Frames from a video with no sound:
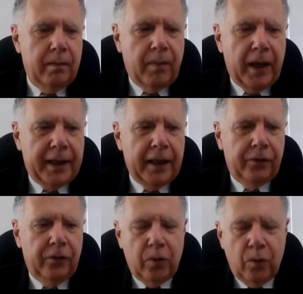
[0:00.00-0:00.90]
My
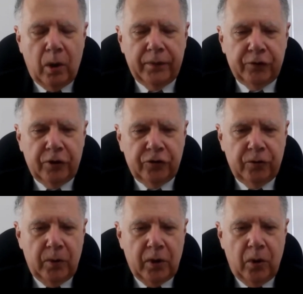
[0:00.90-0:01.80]
guess is the war of
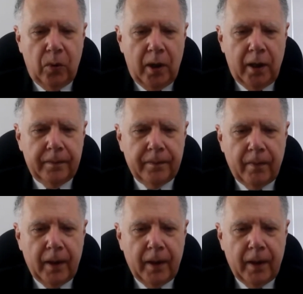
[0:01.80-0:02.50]
attrition will go on.